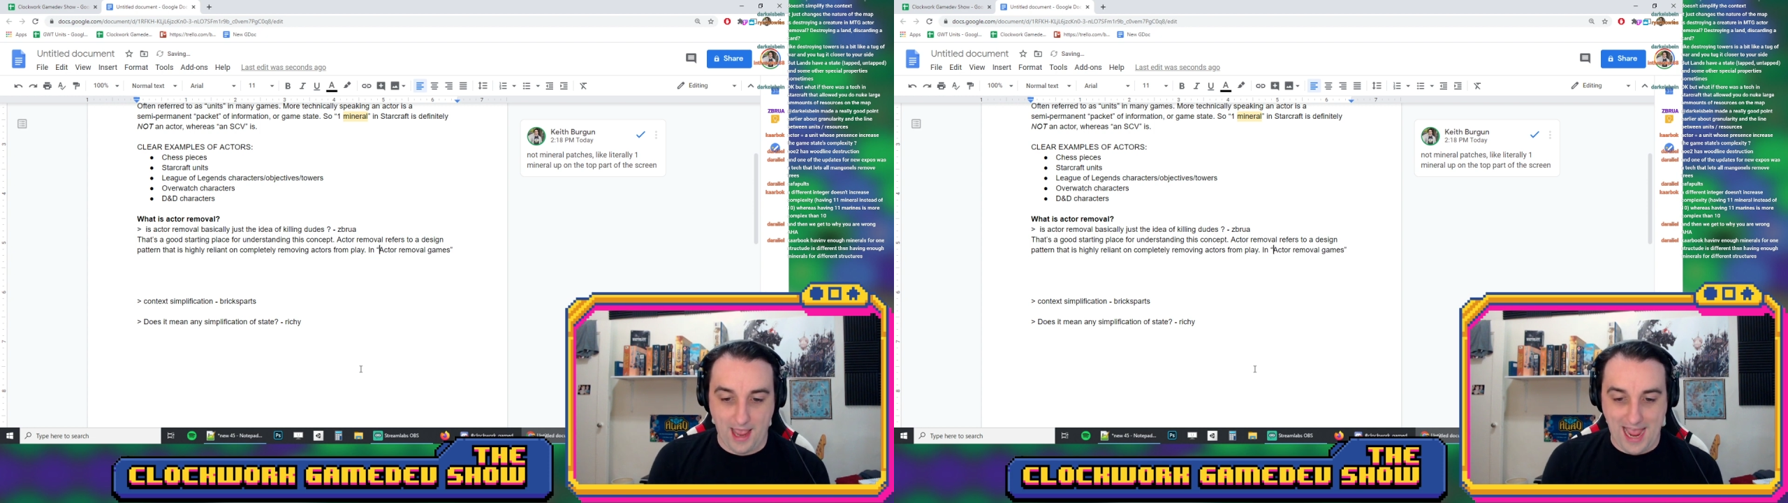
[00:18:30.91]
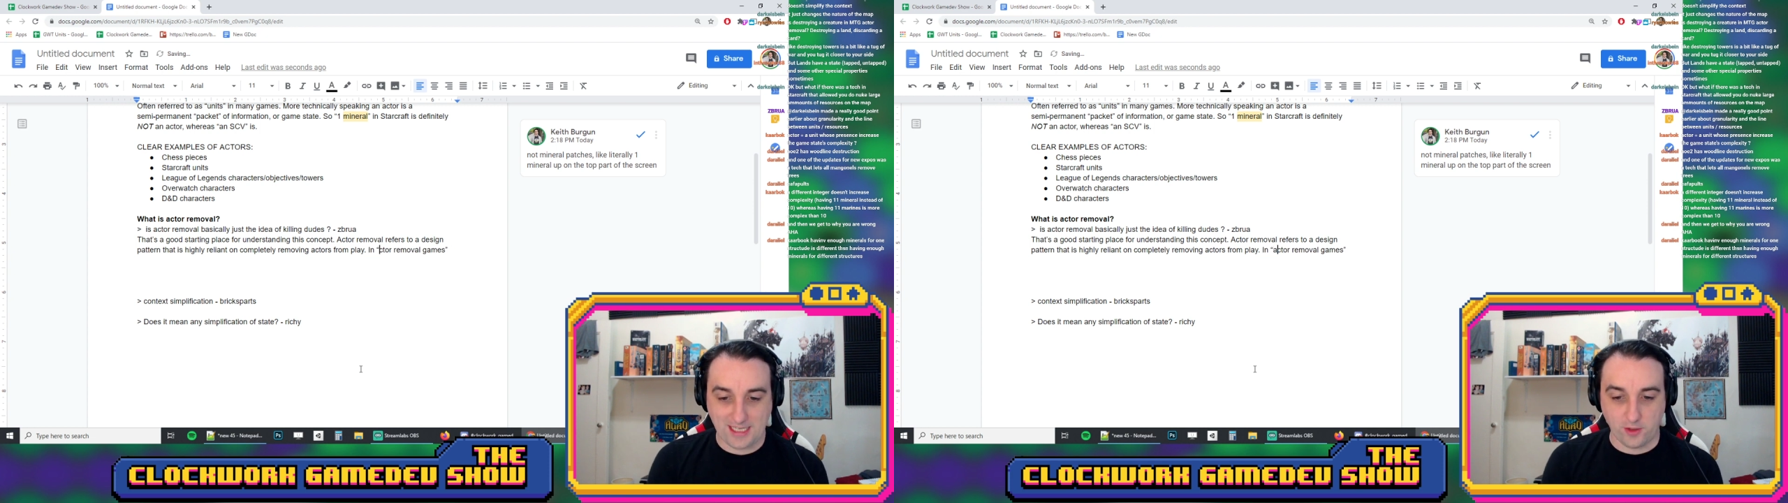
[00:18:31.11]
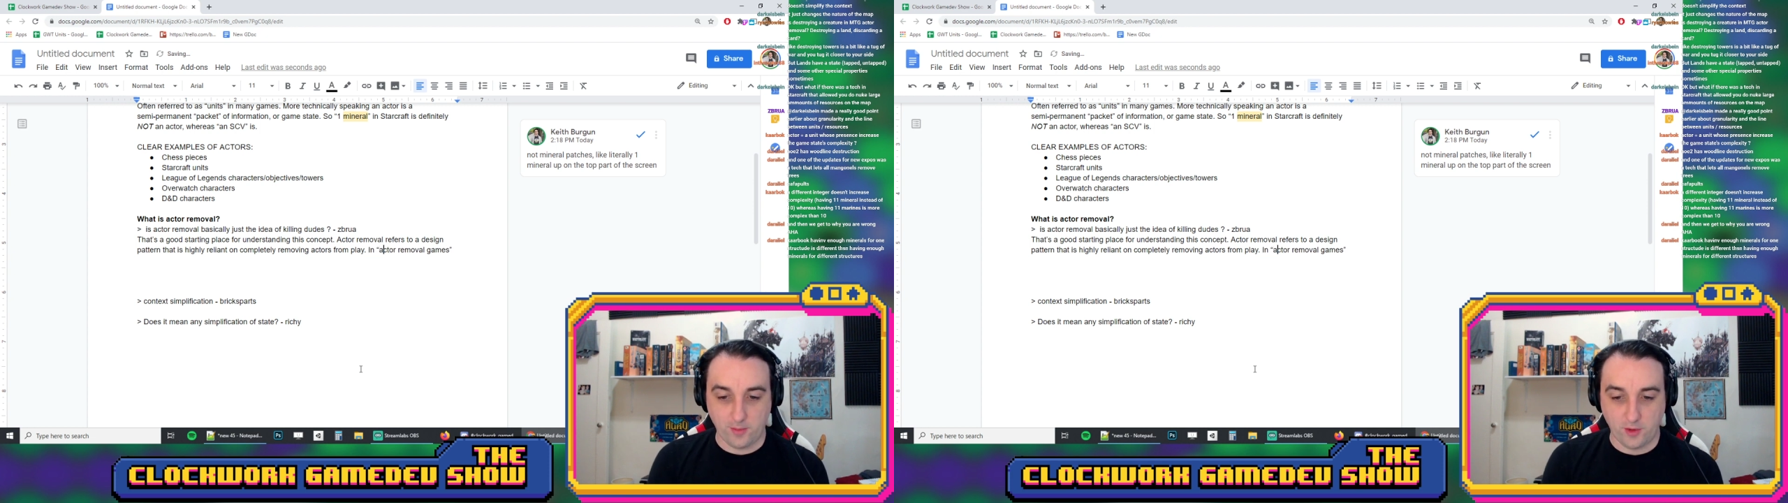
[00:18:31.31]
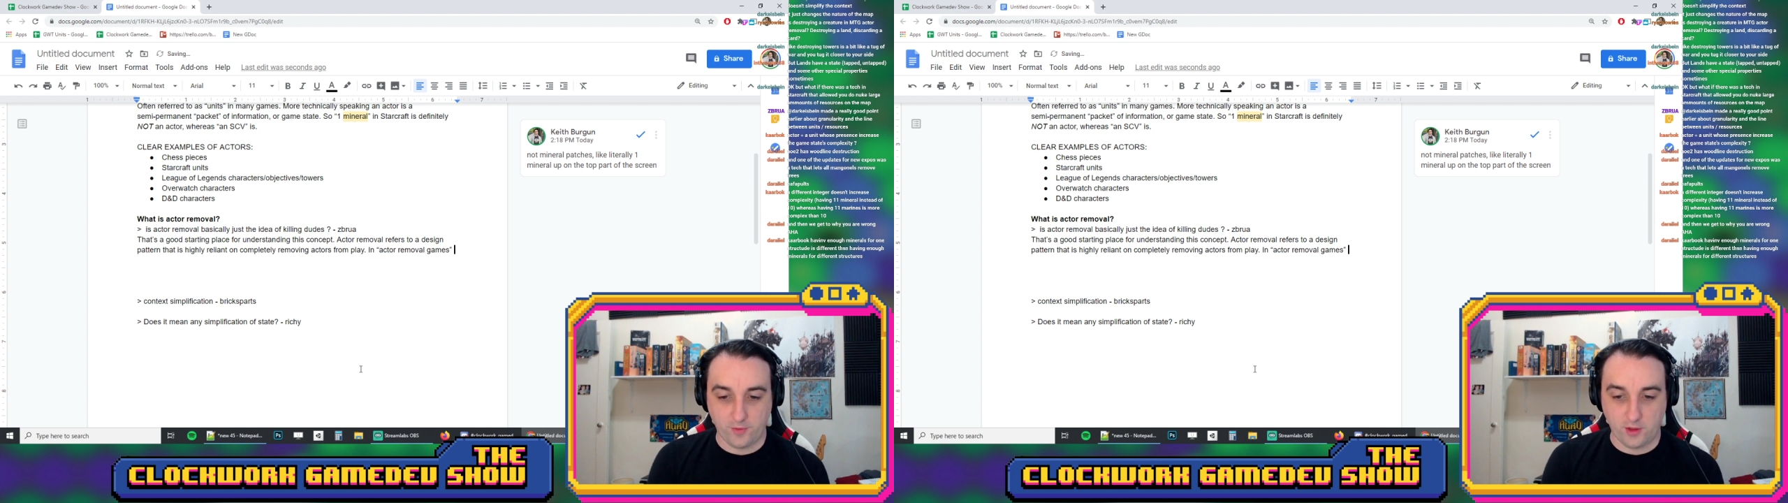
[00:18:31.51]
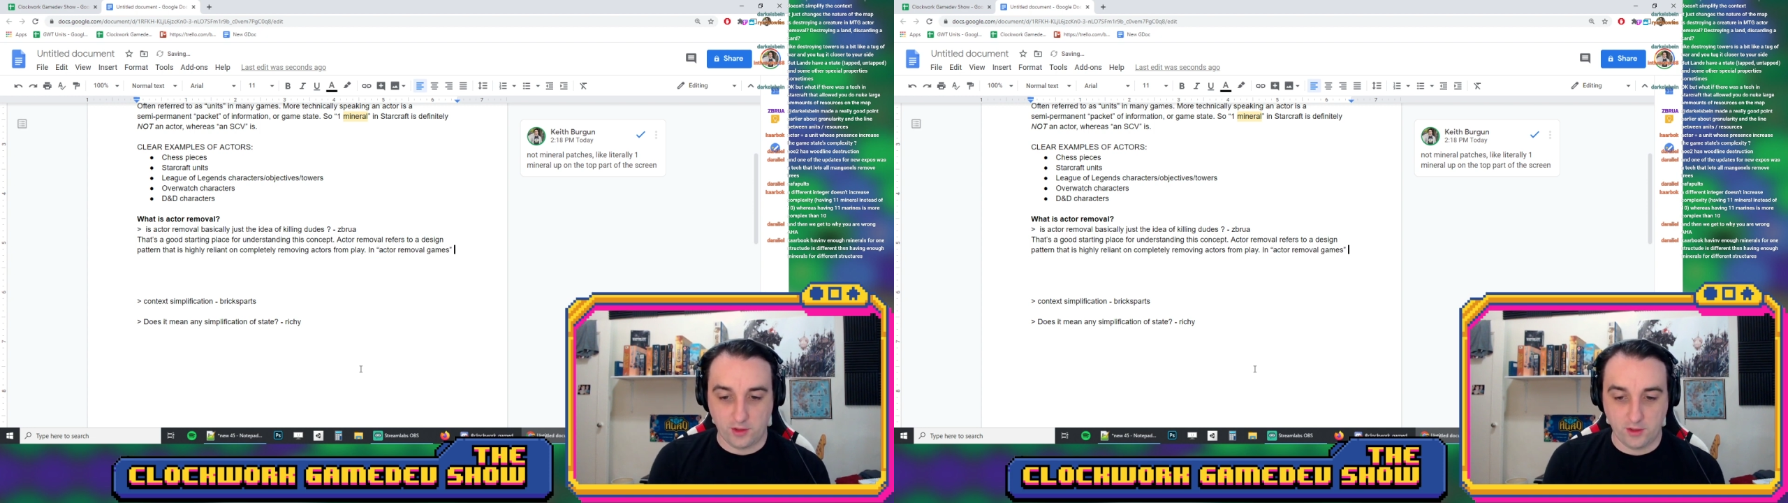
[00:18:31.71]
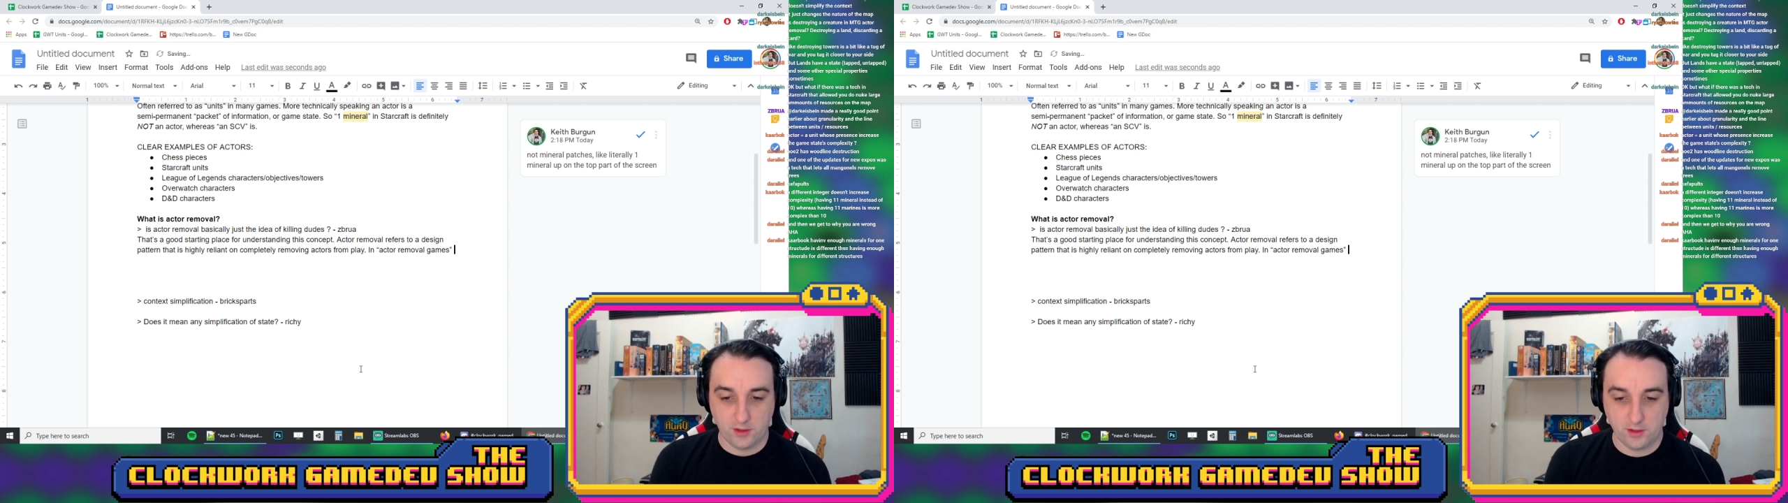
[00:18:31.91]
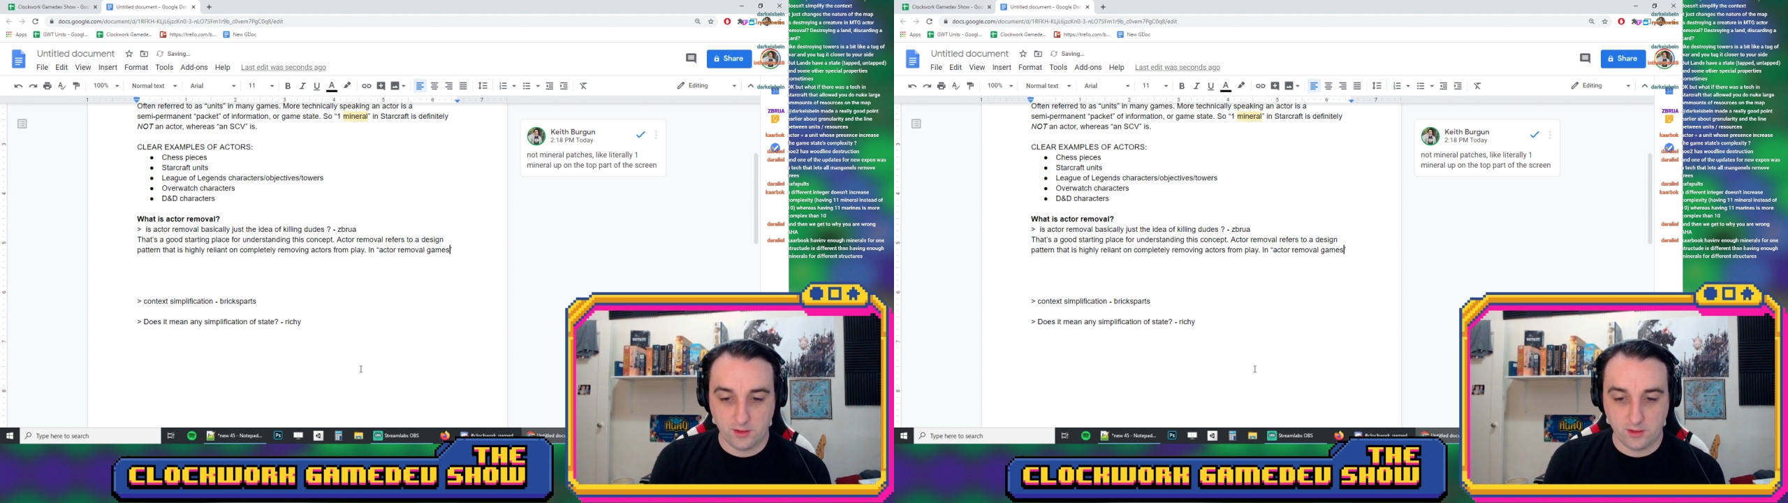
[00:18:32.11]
actor removal